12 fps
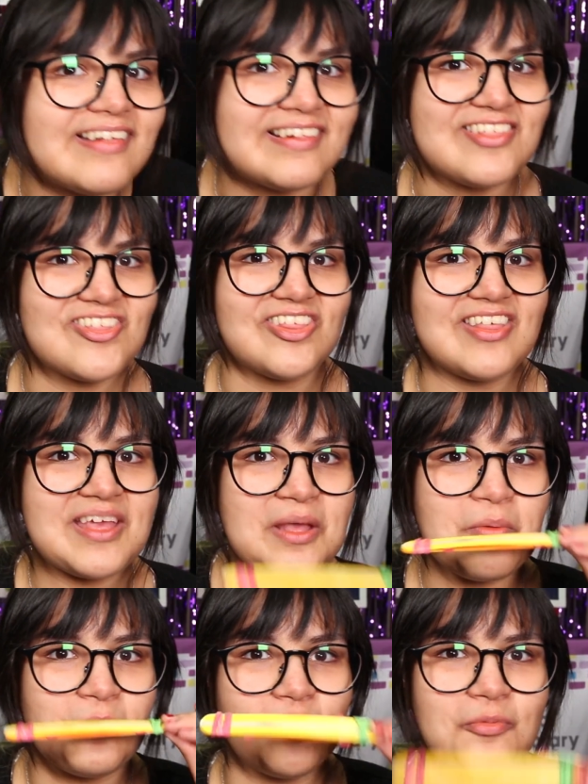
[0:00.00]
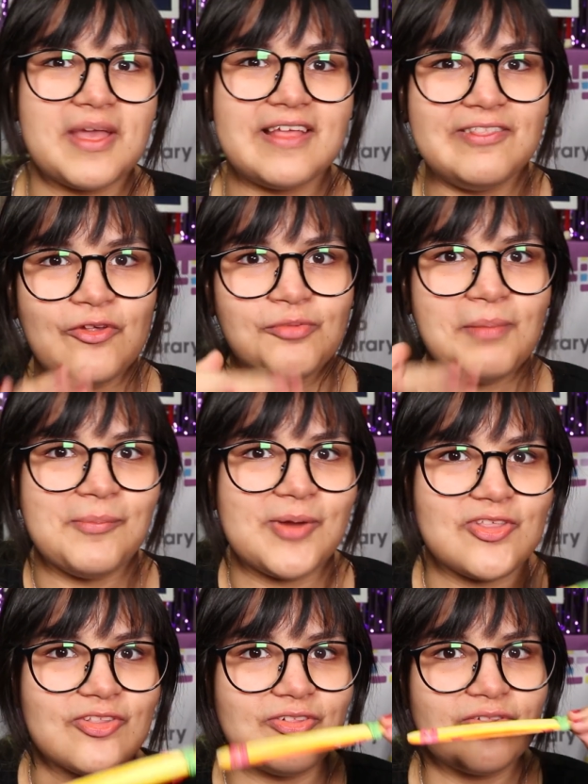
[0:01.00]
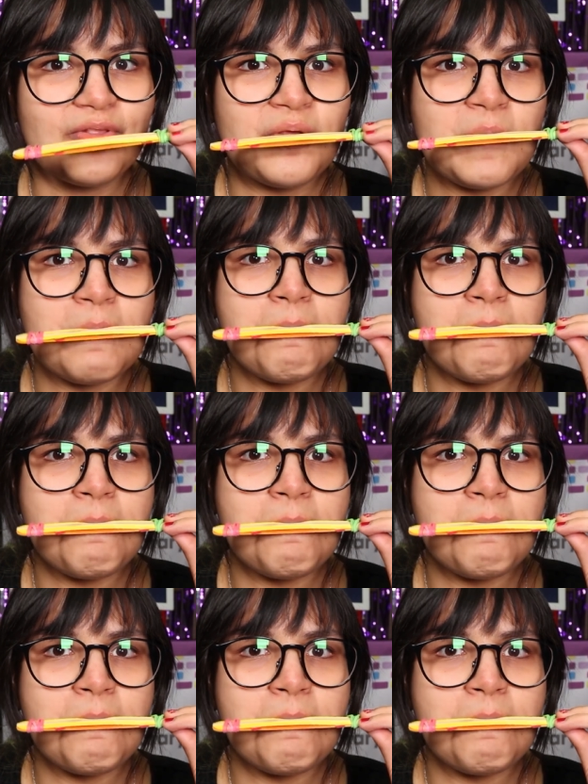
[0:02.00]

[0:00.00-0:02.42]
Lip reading: essentially, where you're making those vibrations.